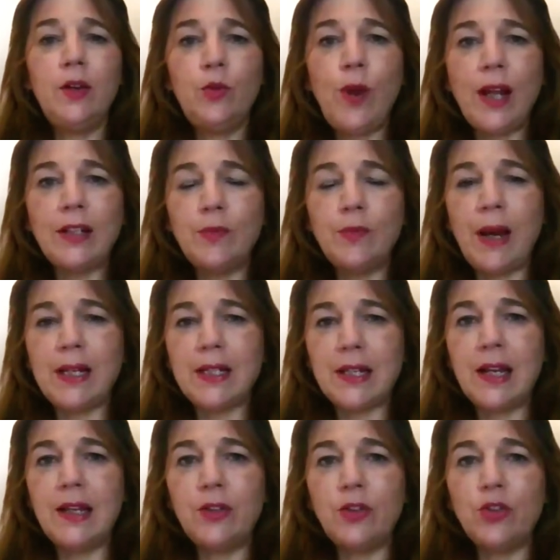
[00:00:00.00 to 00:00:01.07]
randomized
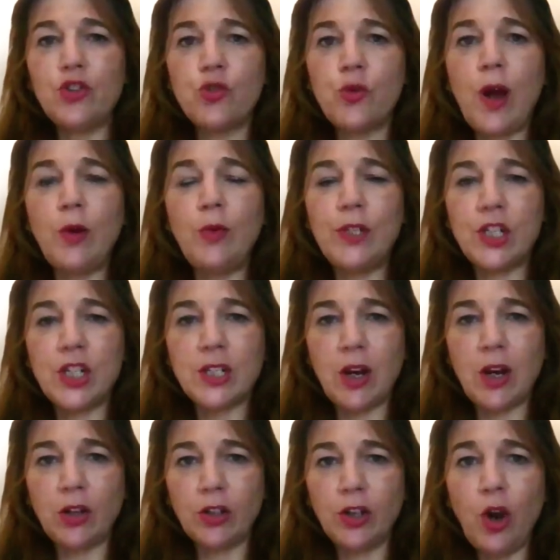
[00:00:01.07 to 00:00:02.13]
clinical trial which is
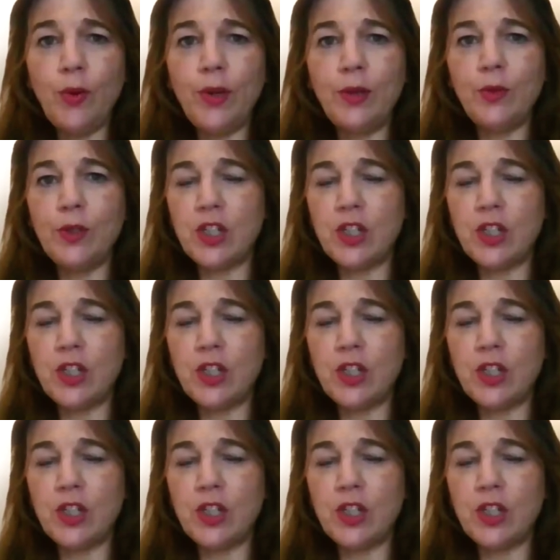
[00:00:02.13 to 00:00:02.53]
ongoing,